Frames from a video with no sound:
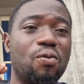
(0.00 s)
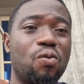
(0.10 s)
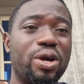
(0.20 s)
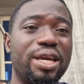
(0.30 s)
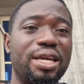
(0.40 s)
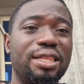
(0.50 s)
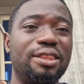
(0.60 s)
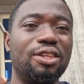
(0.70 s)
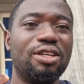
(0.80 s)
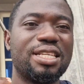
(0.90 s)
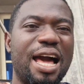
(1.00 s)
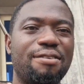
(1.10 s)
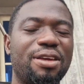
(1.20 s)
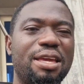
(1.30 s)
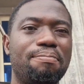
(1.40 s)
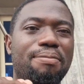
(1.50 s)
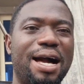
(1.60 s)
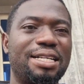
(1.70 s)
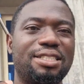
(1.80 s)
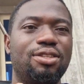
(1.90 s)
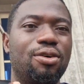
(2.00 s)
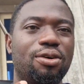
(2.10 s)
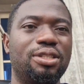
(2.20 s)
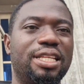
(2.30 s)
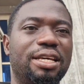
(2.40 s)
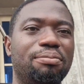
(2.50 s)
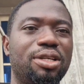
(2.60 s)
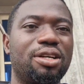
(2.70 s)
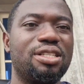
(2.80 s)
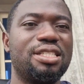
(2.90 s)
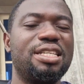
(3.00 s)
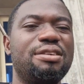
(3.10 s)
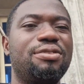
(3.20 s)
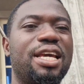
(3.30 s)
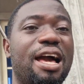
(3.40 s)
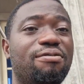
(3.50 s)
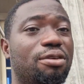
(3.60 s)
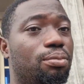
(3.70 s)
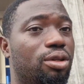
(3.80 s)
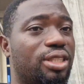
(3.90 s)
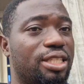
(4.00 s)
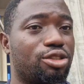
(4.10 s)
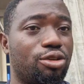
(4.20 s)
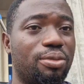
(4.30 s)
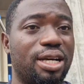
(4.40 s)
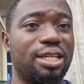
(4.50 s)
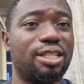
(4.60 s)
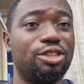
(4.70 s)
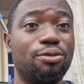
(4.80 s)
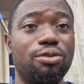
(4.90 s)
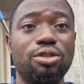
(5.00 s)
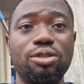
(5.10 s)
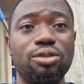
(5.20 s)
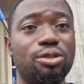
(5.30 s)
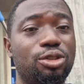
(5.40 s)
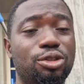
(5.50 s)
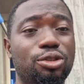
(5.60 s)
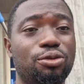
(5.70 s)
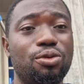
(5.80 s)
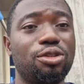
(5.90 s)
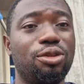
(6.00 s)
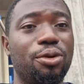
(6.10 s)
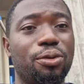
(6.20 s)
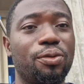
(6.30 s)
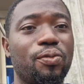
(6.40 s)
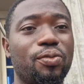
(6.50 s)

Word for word: will not have impact on them because if they have a bloated stomach you won't know, you won't know